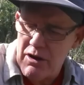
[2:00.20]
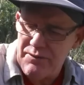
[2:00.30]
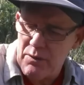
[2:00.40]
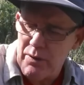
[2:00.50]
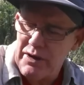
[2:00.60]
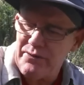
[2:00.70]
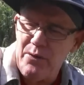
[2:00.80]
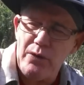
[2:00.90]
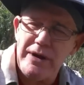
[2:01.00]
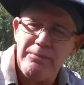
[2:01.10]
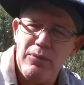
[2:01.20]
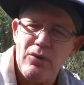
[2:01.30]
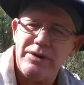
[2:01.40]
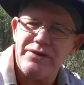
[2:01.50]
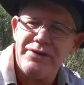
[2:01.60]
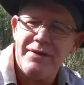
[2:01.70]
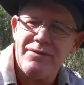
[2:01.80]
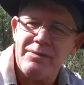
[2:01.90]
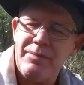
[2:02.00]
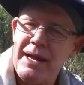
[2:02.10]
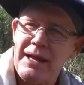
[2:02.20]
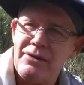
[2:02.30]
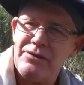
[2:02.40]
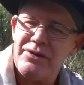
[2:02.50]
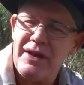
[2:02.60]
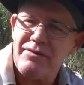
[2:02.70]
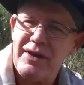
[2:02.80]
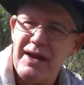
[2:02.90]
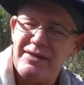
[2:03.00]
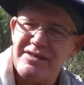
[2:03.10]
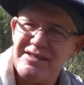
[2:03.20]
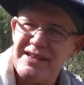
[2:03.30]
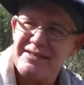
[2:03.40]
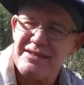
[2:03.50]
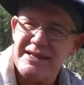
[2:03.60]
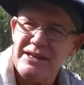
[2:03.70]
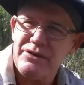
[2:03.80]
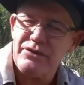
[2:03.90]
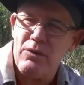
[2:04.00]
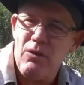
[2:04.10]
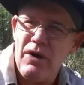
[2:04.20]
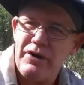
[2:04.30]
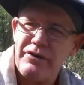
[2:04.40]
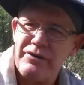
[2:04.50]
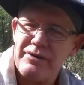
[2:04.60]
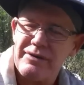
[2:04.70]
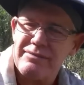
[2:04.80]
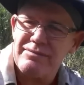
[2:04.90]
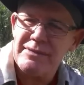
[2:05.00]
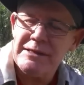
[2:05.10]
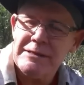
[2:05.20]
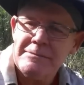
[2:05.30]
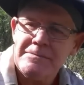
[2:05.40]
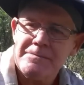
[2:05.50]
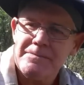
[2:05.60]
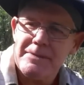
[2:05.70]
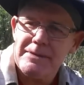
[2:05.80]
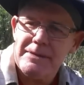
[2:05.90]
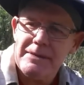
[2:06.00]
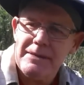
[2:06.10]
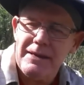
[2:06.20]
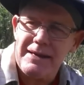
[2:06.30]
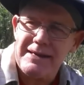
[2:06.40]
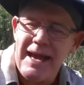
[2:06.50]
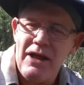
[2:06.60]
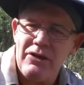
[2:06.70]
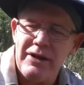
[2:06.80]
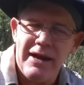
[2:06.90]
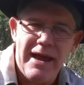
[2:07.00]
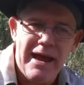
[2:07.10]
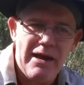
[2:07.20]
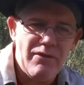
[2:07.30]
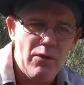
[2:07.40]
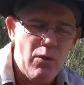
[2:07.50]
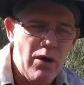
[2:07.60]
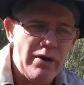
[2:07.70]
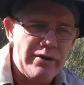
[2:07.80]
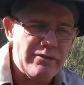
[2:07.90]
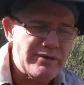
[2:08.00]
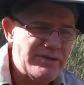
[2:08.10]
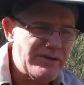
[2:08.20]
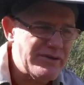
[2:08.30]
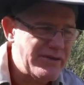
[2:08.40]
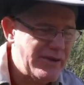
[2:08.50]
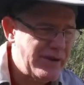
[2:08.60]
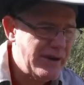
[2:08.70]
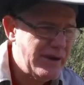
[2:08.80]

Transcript: off. It weighs 40.7 pounds. I've got 6 liters of water, a gallon and a half of water, which is